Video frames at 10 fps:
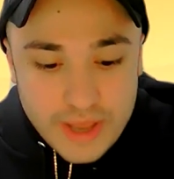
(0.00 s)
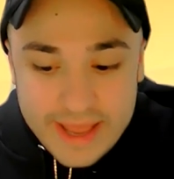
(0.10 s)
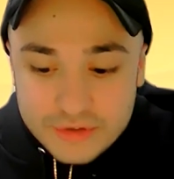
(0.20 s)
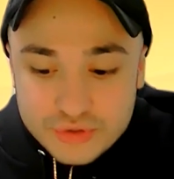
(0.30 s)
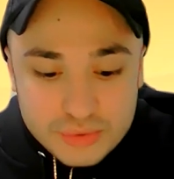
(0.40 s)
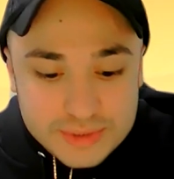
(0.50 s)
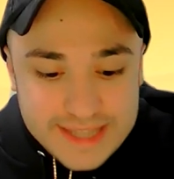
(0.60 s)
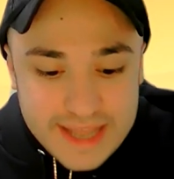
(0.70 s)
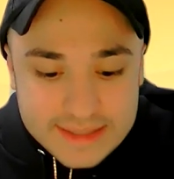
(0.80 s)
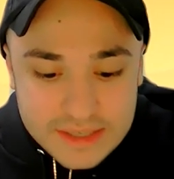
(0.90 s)
Andrew
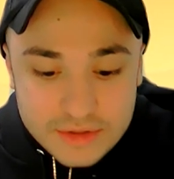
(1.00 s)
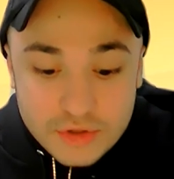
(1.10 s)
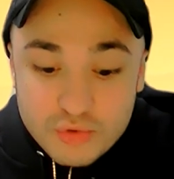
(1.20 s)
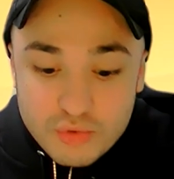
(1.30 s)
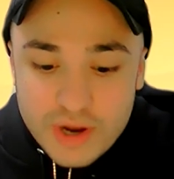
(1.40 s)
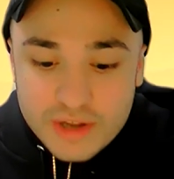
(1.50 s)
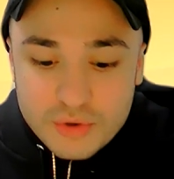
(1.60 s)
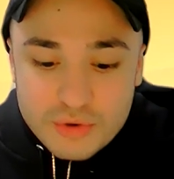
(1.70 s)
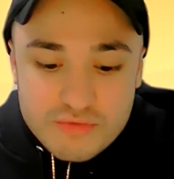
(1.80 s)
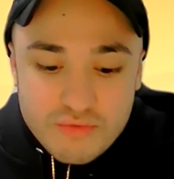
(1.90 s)
Stanton, the
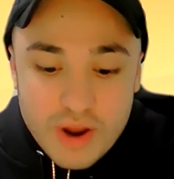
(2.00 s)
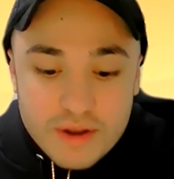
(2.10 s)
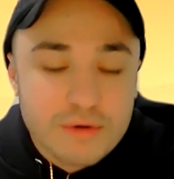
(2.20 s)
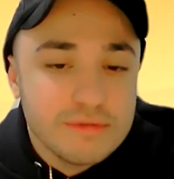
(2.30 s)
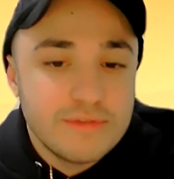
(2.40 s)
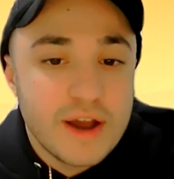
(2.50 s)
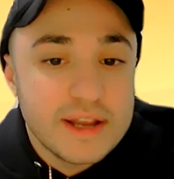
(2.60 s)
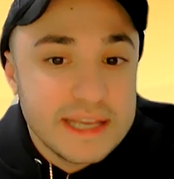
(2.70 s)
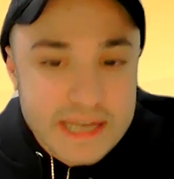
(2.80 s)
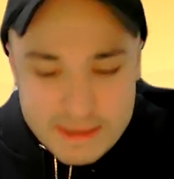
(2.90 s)
director and writer of
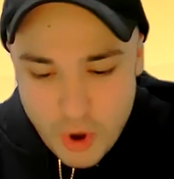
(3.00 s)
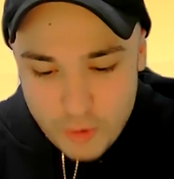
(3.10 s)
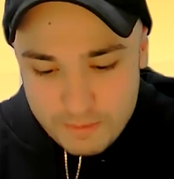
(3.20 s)
Finding Nemo.